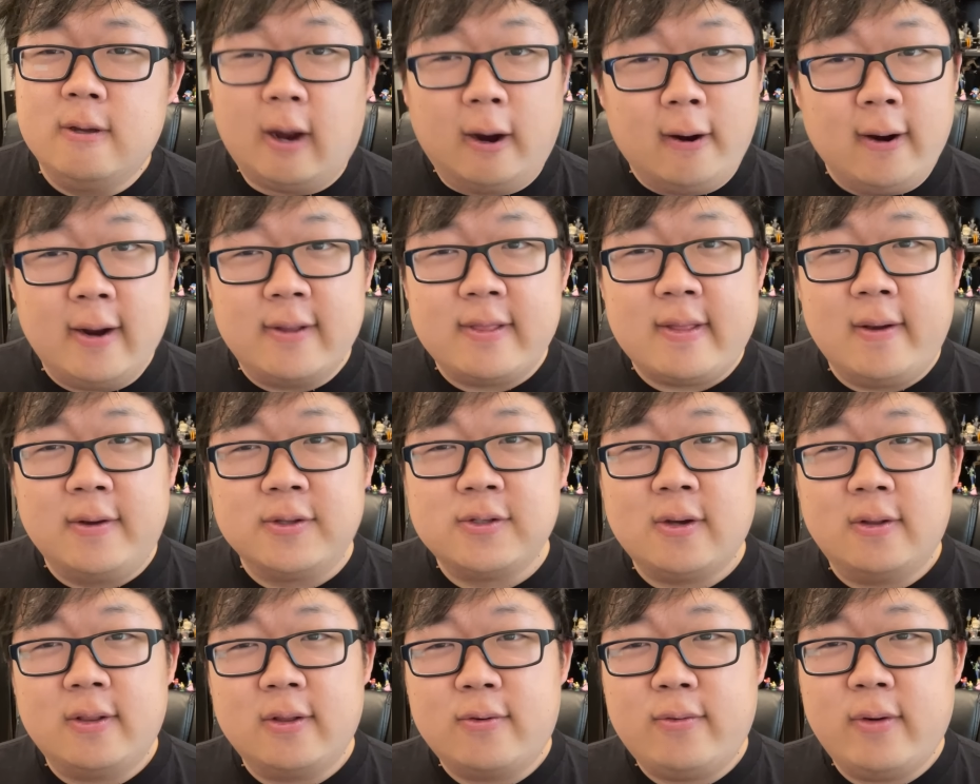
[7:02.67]
All right, that was
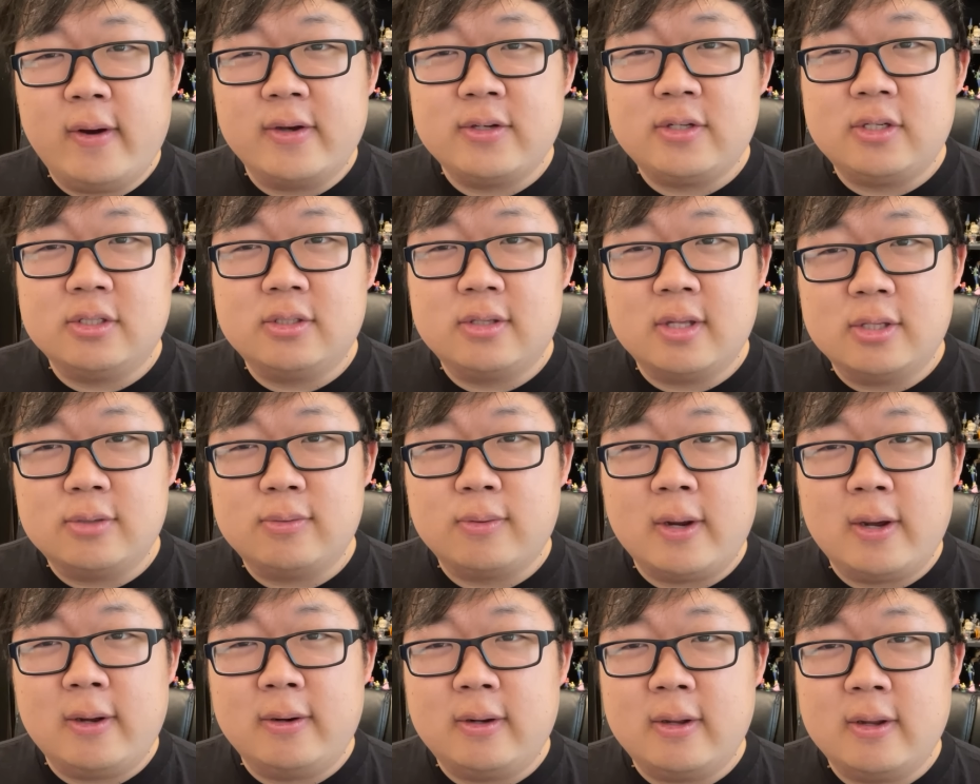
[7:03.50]
all the questions this
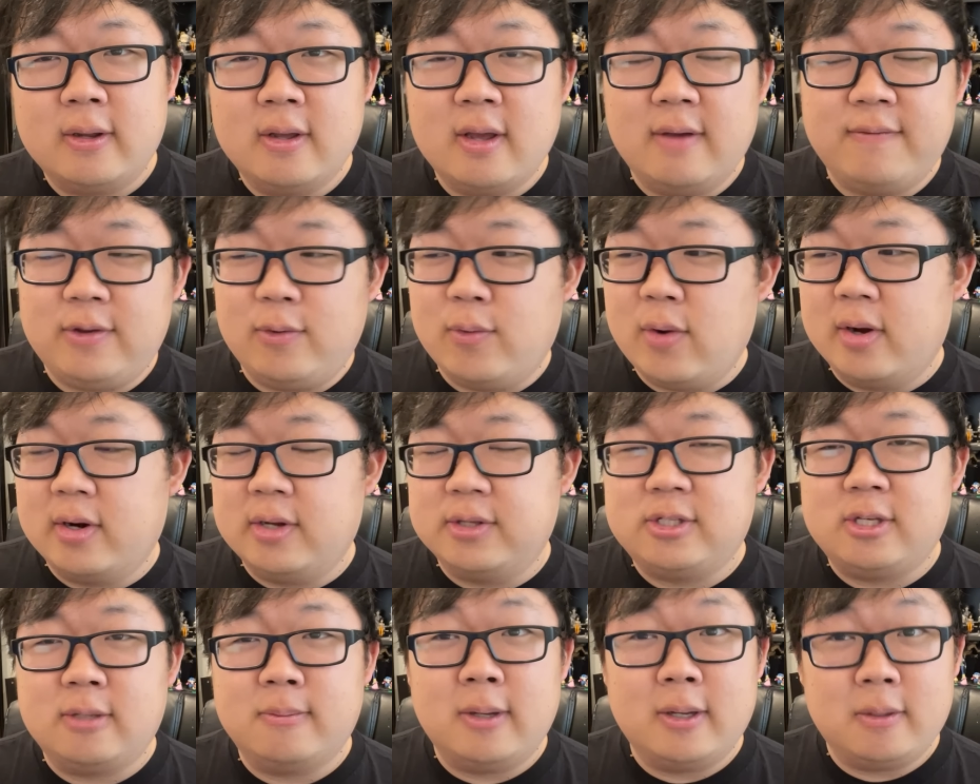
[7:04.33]
round. If you want to
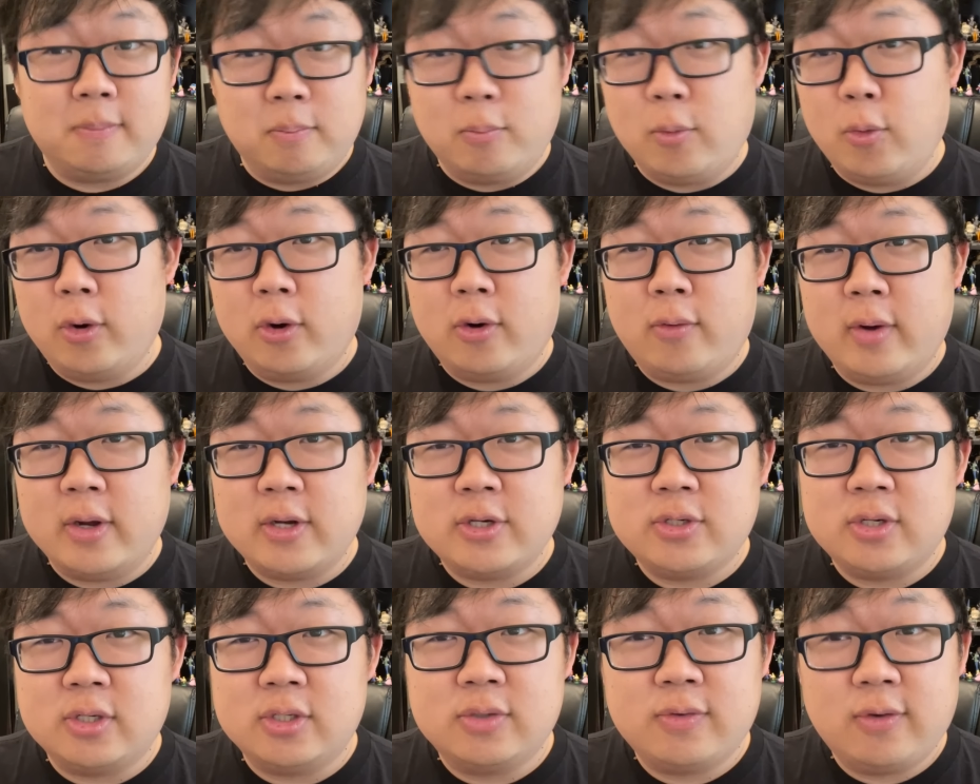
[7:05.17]
submit more
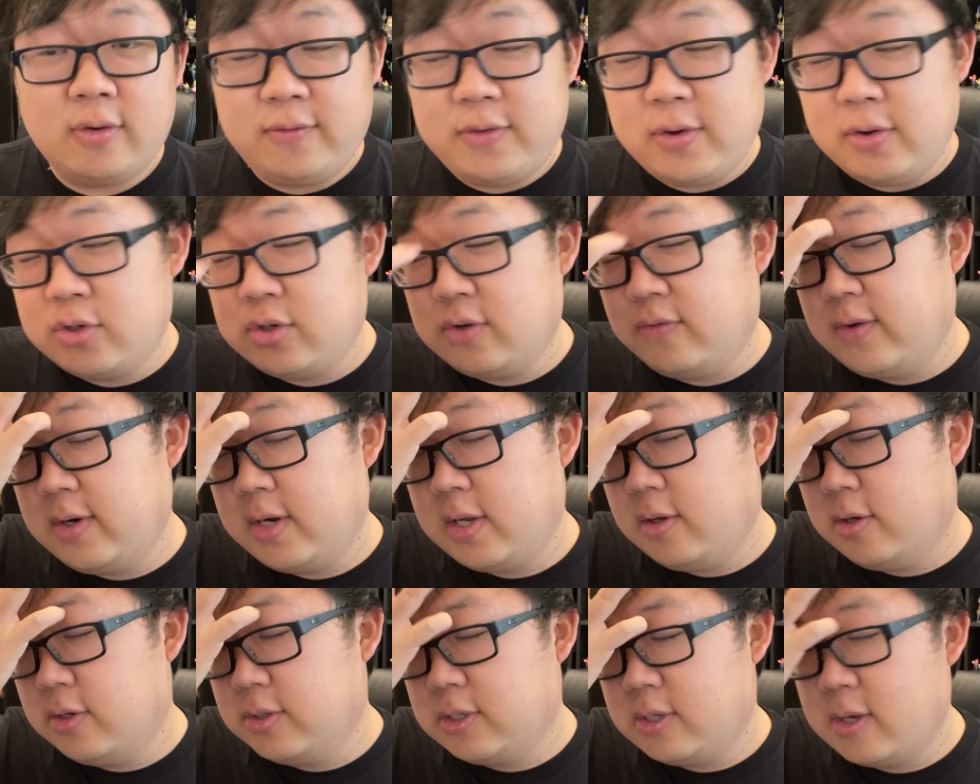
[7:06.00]
questions for future
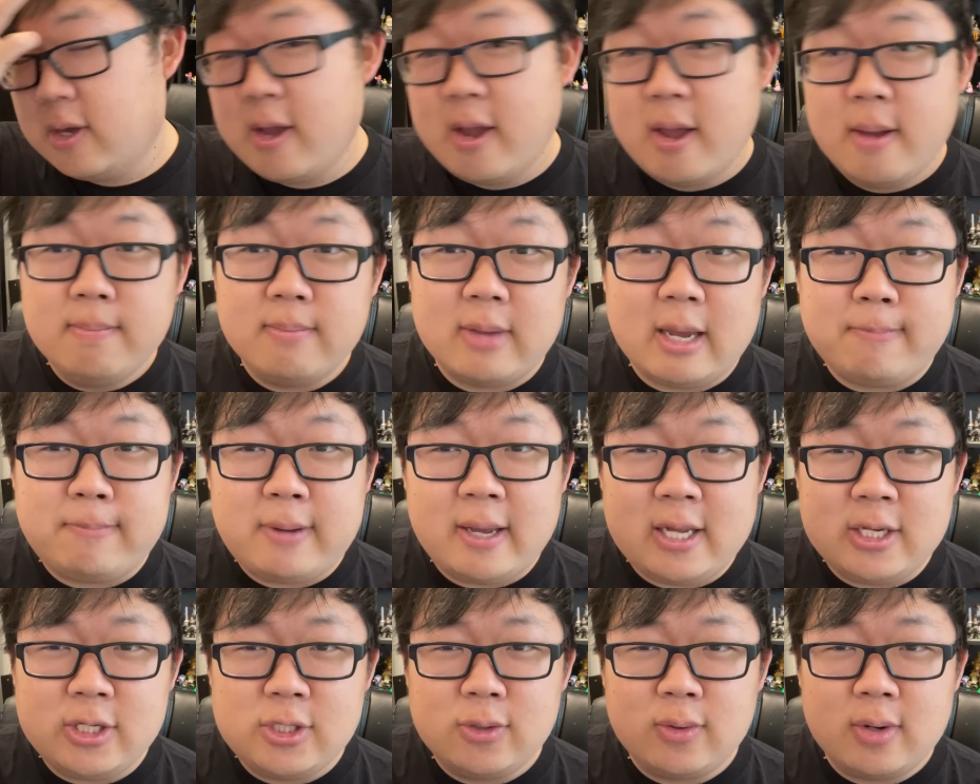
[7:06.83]
videos, my
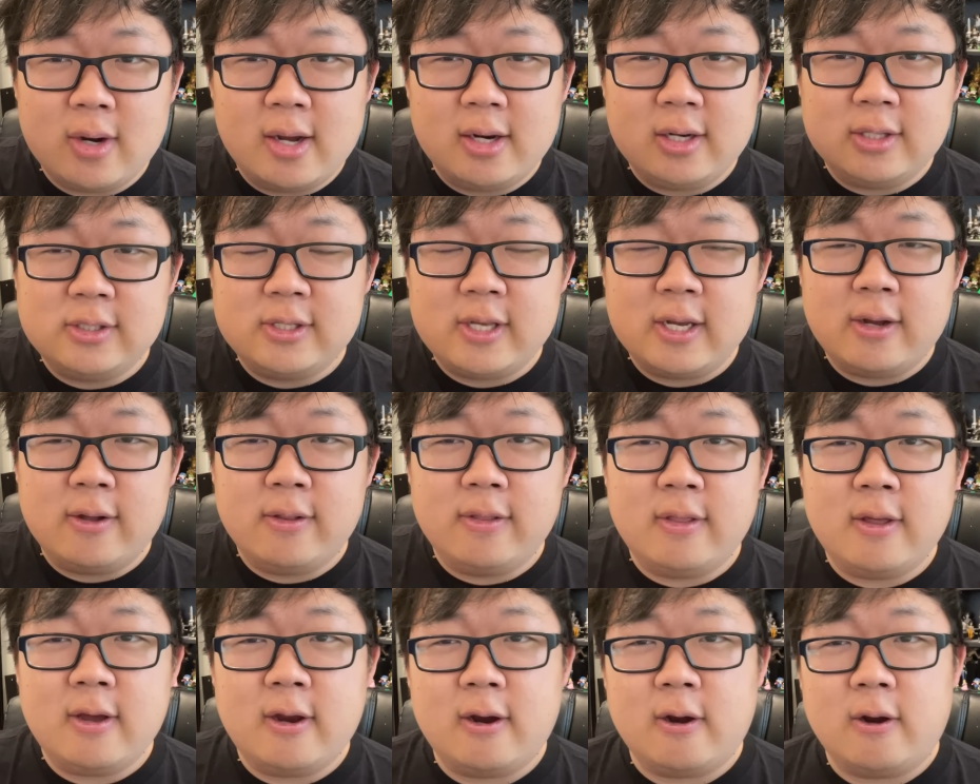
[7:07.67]
Patreon is
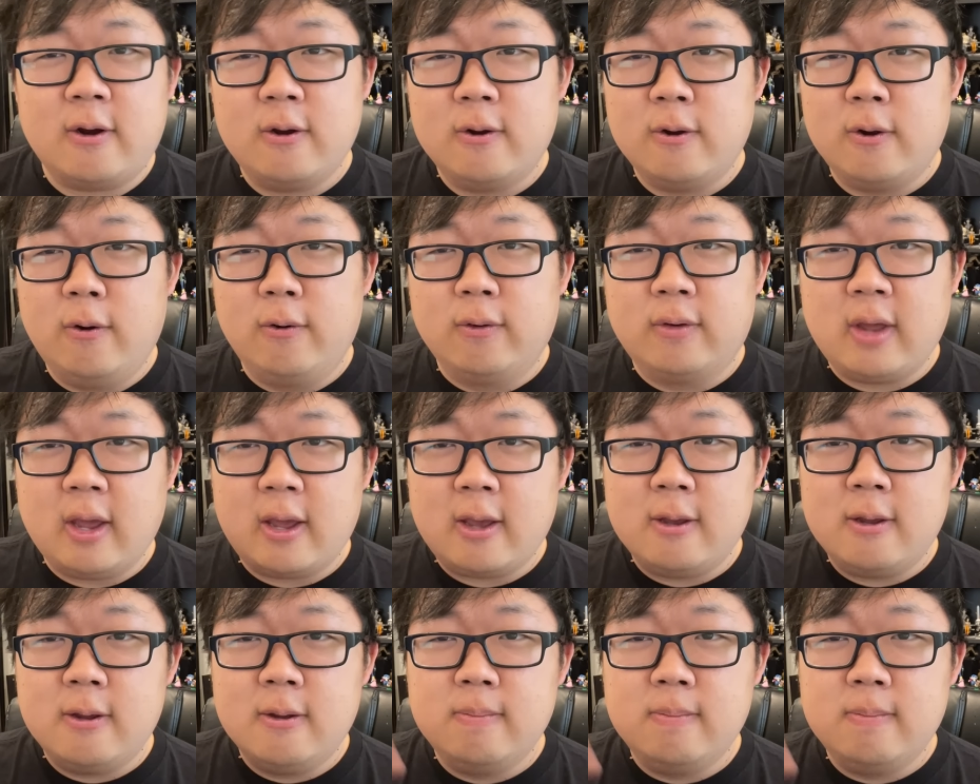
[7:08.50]
down there. Okay,